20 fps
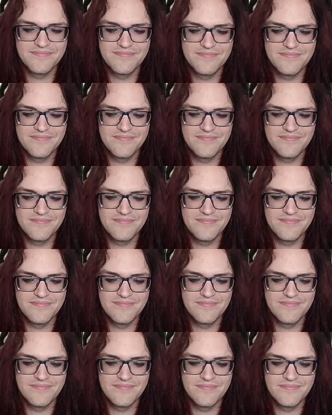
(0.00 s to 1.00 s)

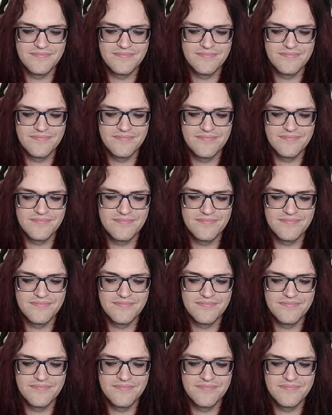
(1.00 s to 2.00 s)

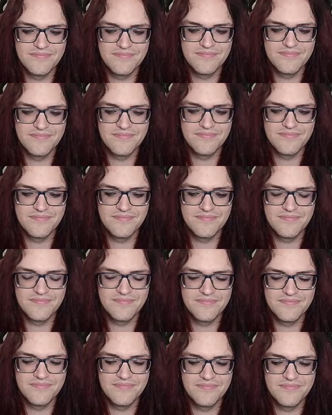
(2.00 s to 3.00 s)

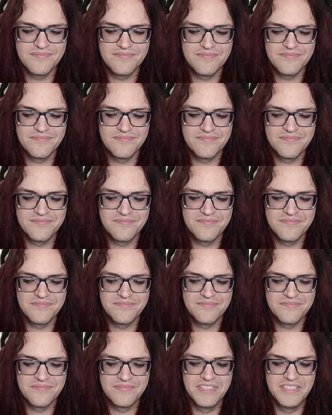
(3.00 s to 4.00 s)

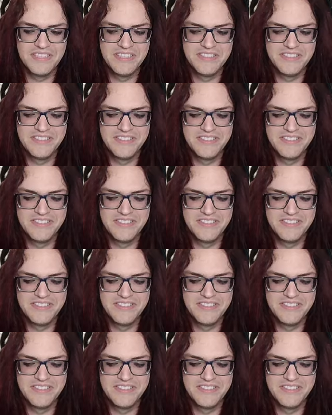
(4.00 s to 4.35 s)
The person shown says nothing.